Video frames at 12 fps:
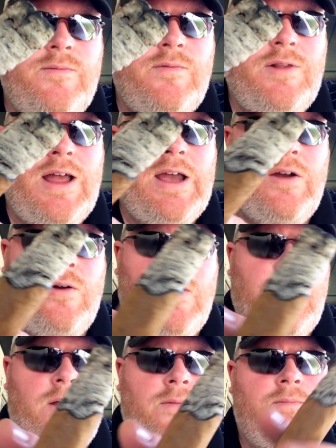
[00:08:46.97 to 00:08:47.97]
Light
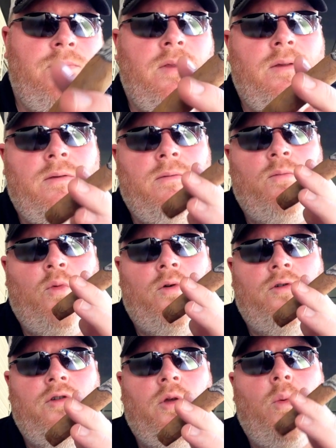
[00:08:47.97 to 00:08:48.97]
gray, more
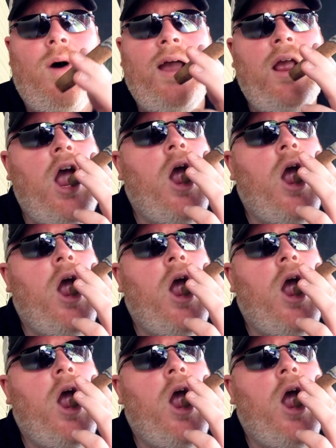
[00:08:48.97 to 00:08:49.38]
to the white.